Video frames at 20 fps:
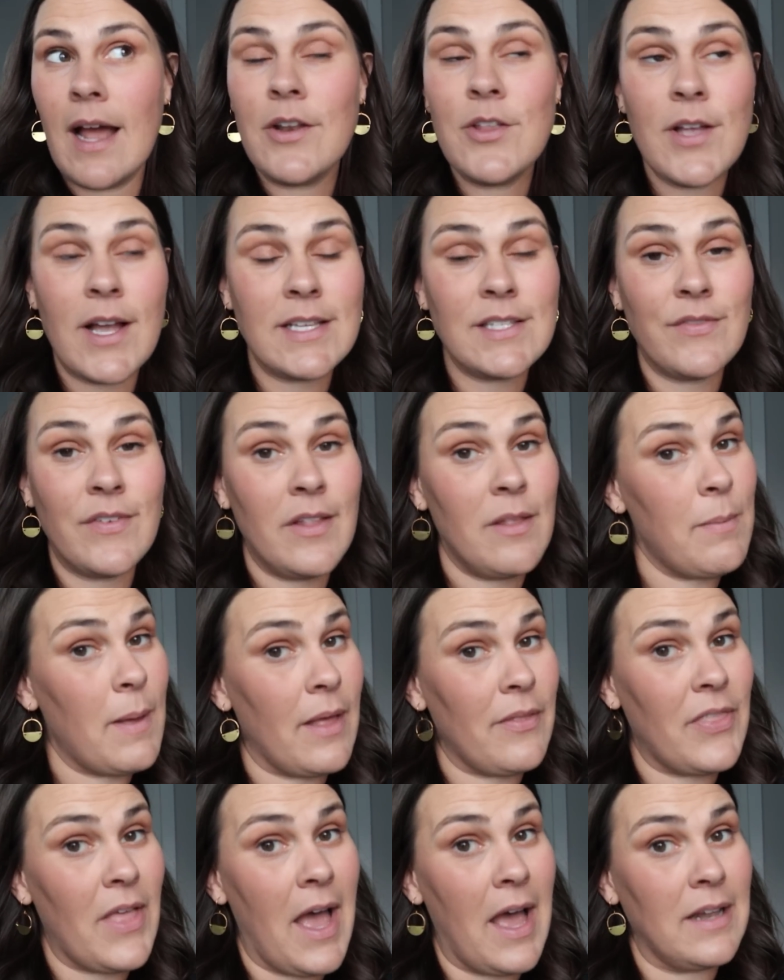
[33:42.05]
How do you guys feel
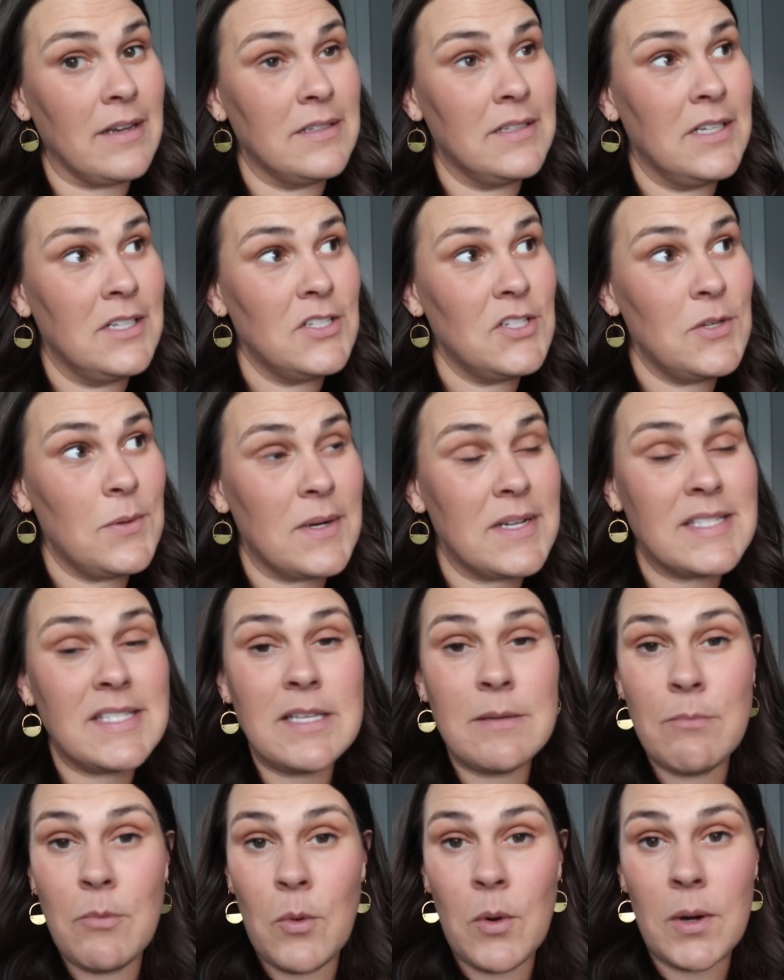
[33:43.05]
about that? Do you want to
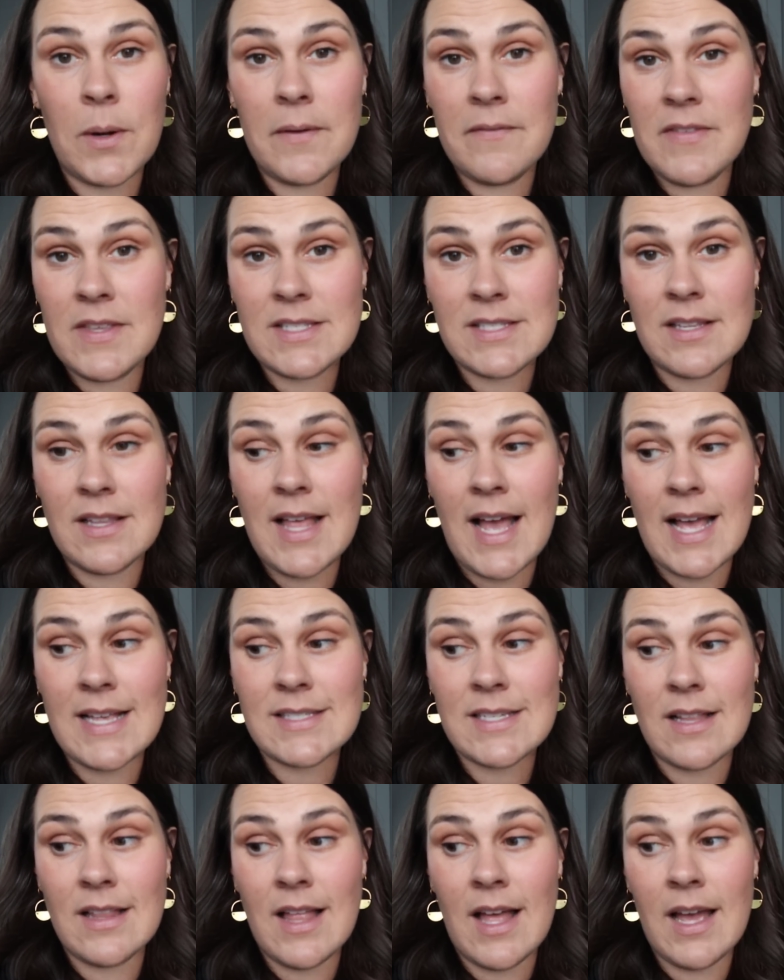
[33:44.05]
see more of This
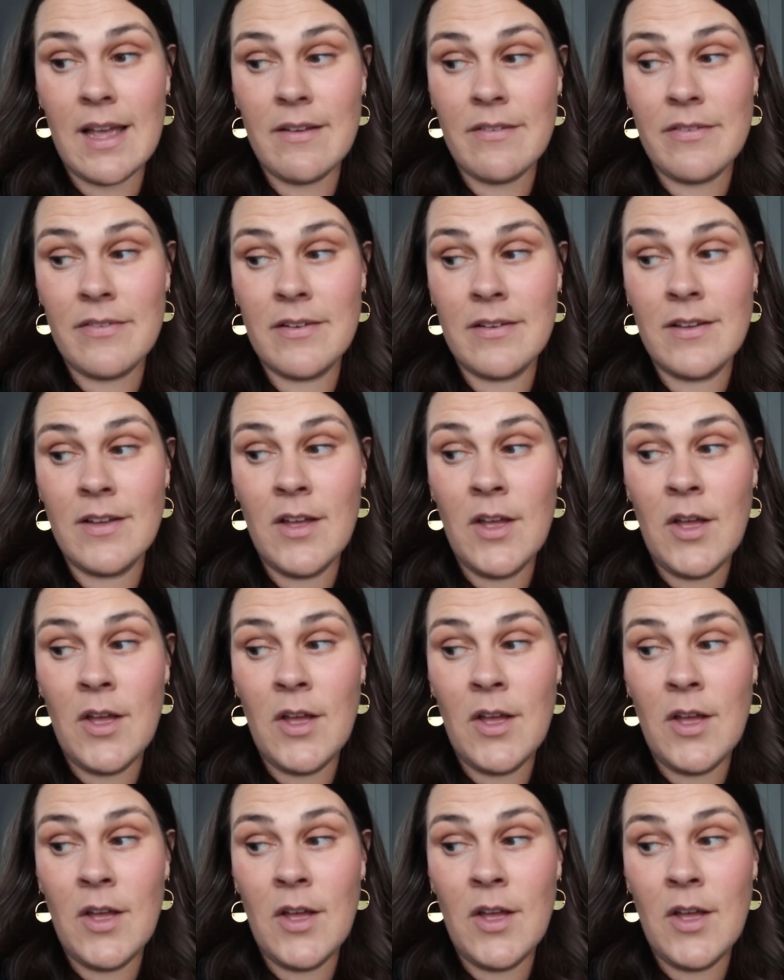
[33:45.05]
Alaska Life,